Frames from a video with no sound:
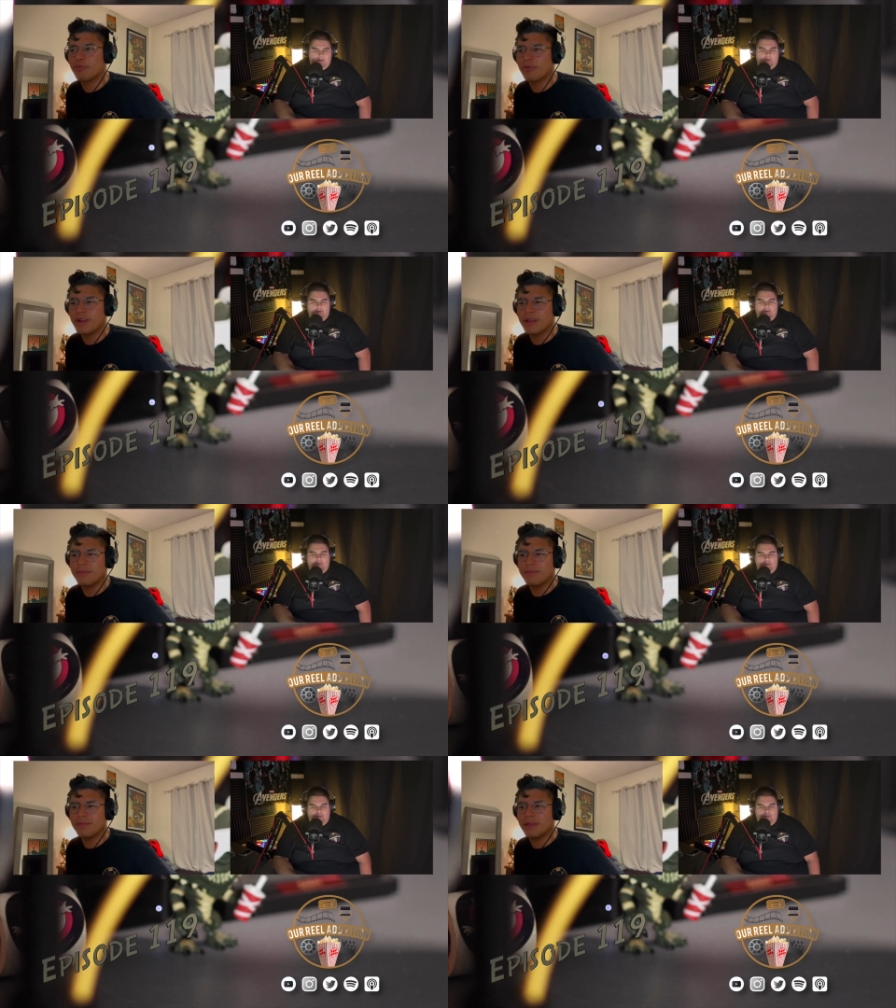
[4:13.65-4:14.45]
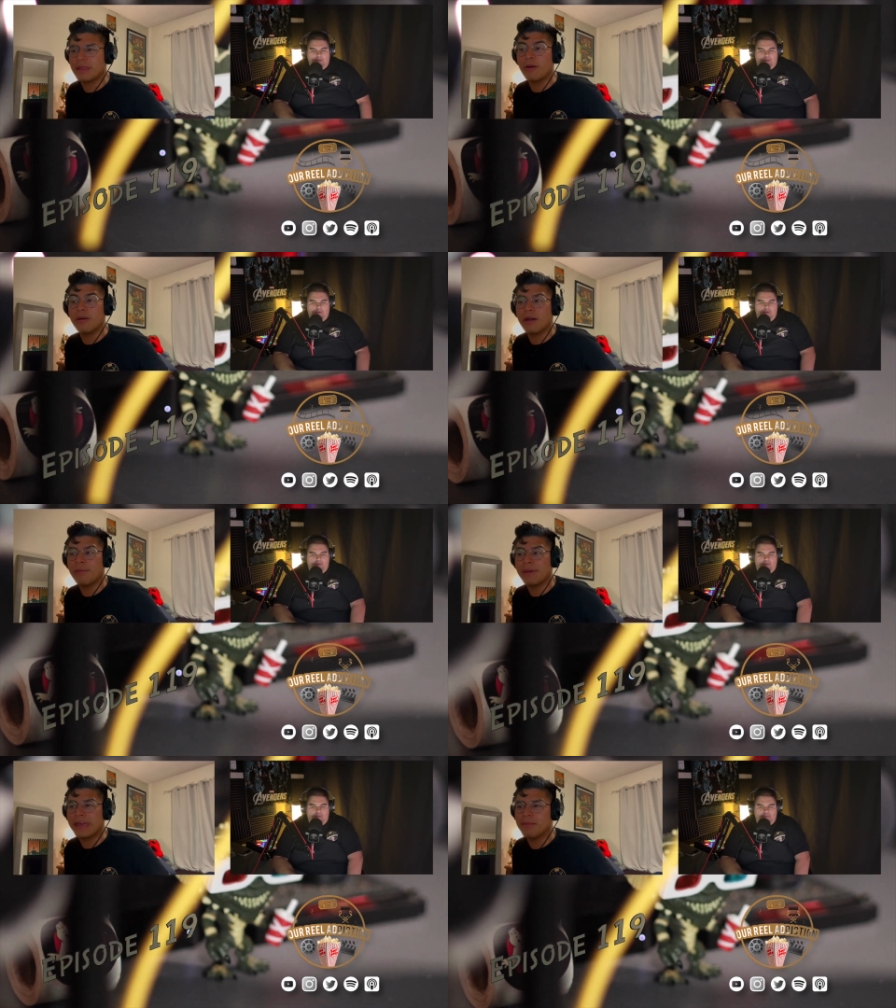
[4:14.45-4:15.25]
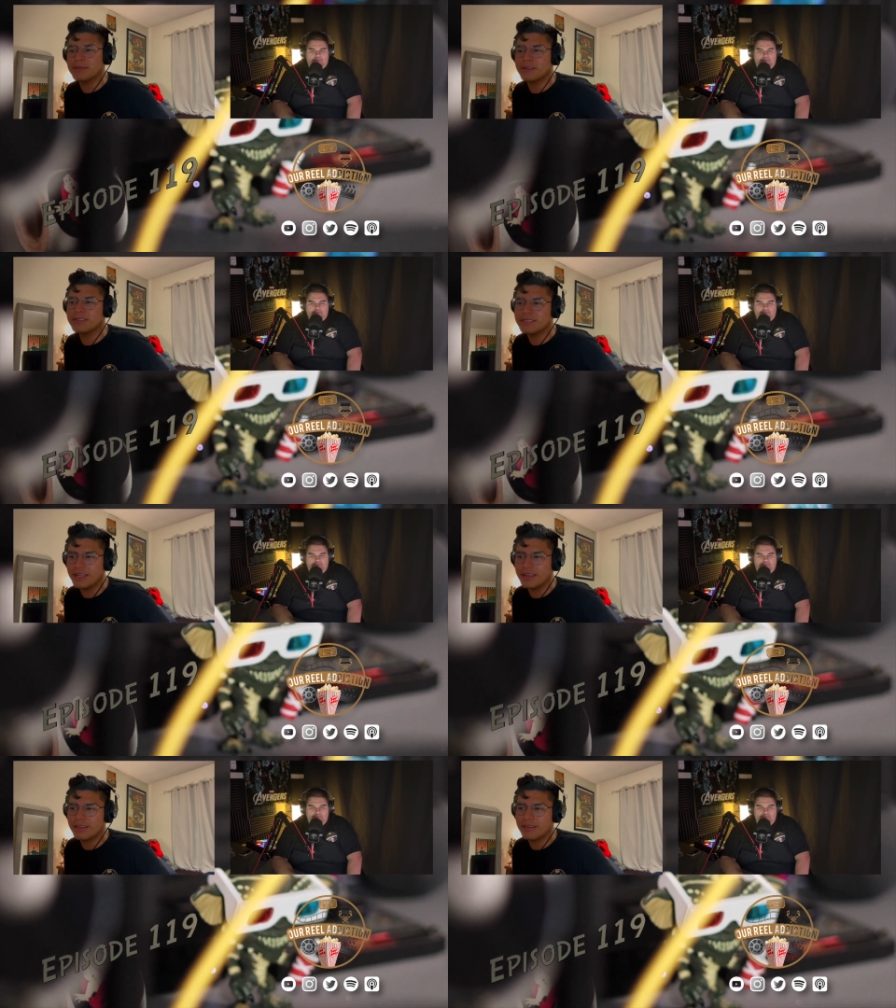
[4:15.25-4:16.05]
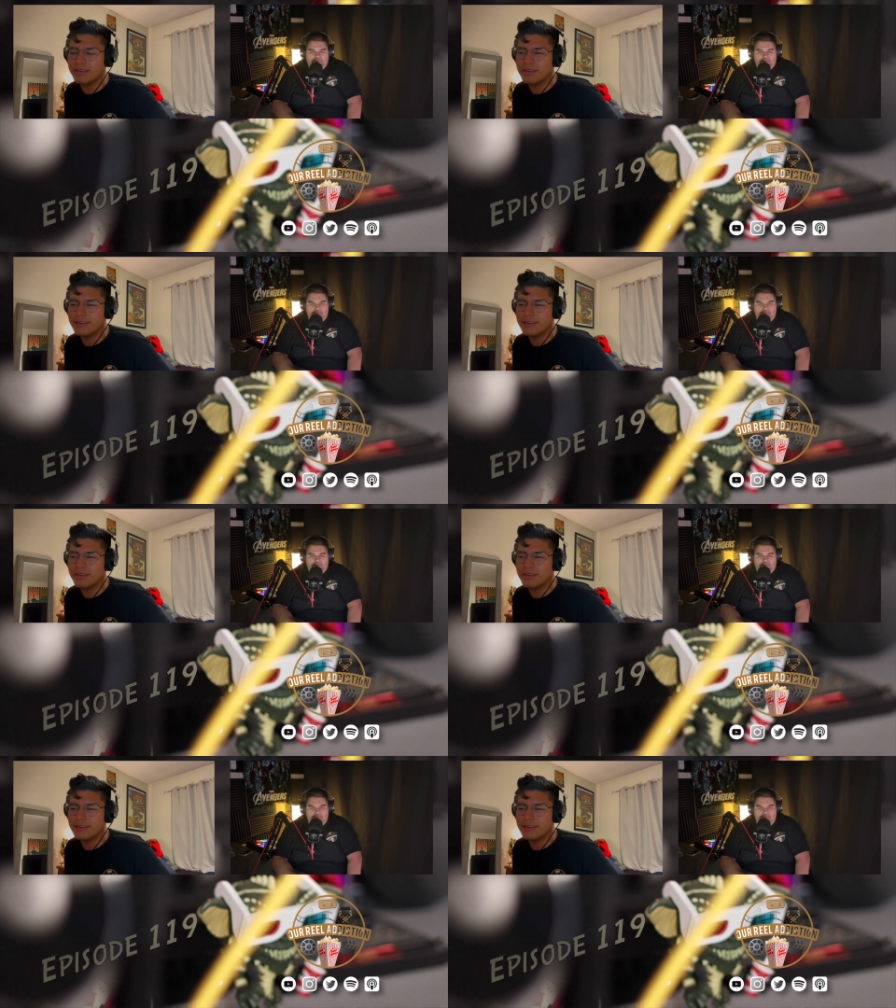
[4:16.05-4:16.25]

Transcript: Prime, like on my Amazon stick,